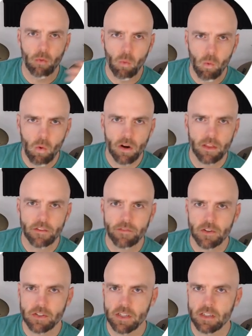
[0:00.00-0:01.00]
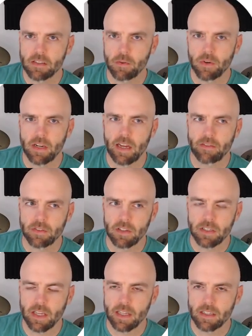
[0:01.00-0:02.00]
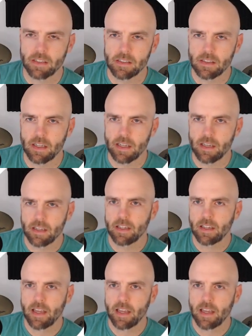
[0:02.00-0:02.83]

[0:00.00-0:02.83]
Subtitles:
one of the first things that we're going to have to look at is like,